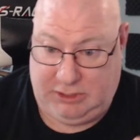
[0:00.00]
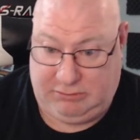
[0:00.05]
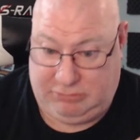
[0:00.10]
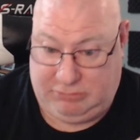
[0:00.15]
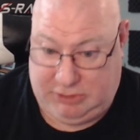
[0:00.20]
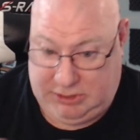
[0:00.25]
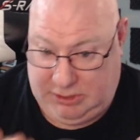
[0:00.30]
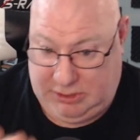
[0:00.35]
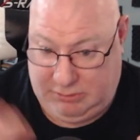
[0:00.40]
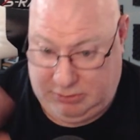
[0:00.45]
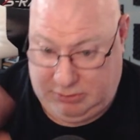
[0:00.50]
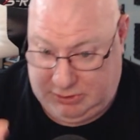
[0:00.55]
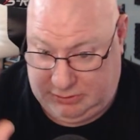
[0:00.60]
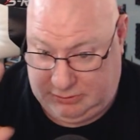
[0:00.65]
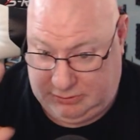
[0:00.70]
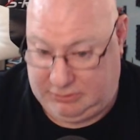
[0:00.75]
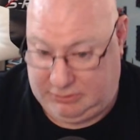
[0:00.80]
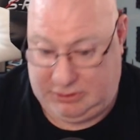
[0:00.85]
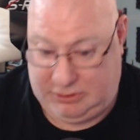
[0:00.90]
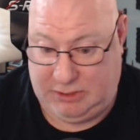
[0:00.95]
She
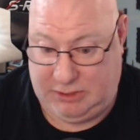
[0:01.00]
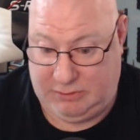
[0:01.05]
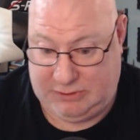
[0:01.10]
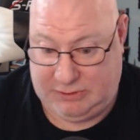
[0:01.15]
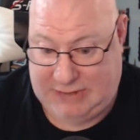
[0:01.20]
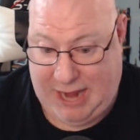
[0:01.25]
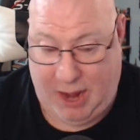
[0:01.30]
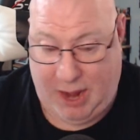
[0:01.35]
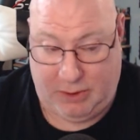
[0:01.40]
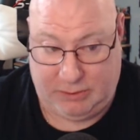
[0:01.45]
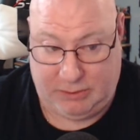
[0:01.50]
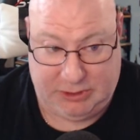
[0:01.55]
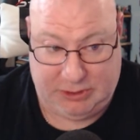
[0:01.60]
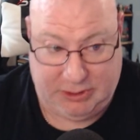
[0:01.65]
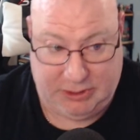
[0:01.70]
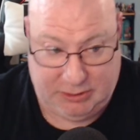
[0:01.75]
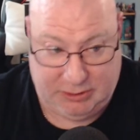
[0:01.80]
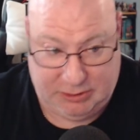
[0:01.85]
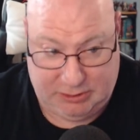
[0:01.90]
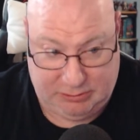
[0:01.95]
was out.
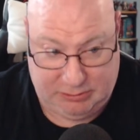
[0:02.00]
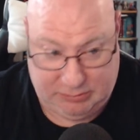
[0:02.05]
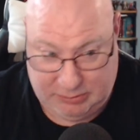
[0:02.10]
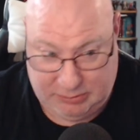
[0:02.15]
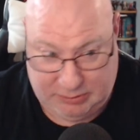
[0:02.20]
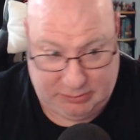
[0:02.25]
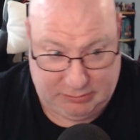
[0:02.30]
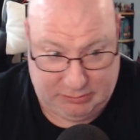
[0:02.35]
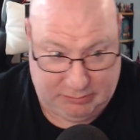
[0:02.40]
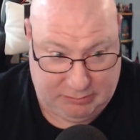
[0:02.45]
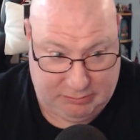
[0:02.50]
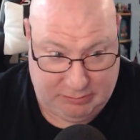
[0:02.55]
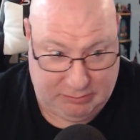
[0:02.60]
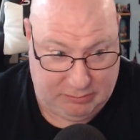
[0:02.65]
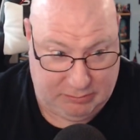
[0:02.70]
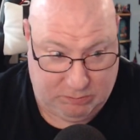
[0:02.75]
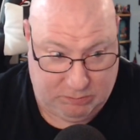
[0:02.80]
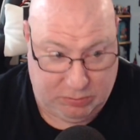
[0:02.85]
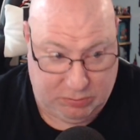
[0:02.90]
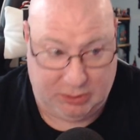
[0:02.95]
She was,
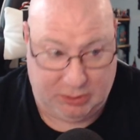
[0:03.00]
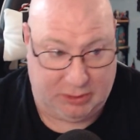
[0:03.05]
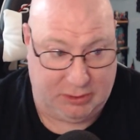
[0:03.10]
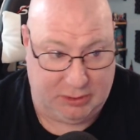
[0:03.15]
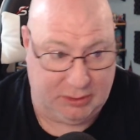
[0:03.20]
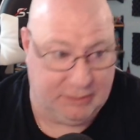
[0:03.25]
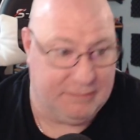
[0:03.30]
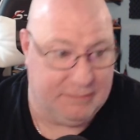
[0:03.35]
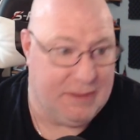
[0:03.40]
ugh.